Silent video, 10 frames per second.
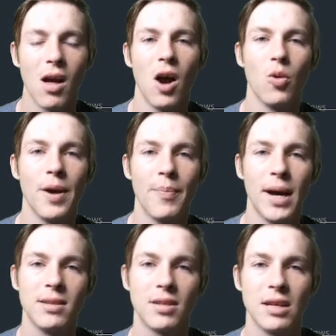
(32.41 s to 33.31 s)
A web
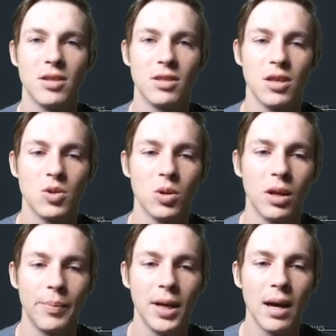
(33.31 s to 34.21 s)
page such as this
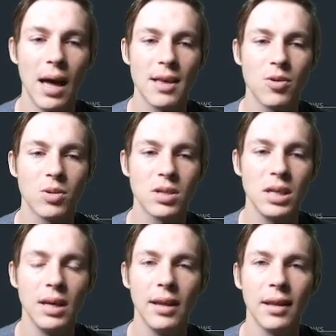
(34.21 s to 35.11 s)
will appear, and you will
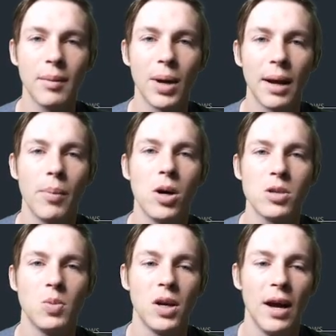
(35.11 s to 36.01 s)
see in the black
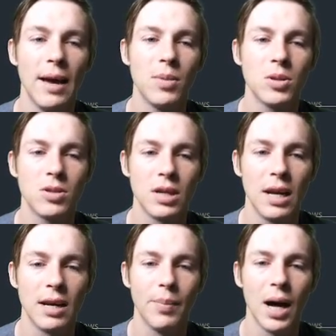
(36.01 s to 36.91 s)
box we are able to
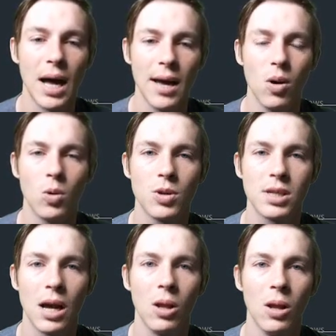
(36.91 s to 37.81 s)
select buy or
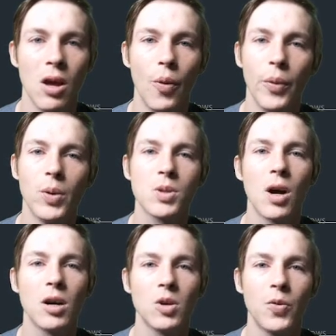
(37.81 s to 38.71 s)
sell. We will
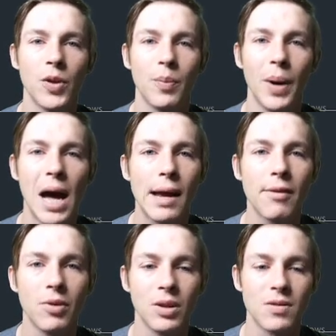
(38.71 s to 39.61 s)
start off with
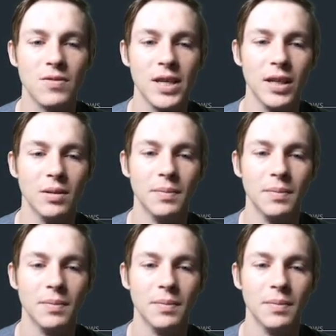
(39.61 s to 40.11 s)
buying for this video.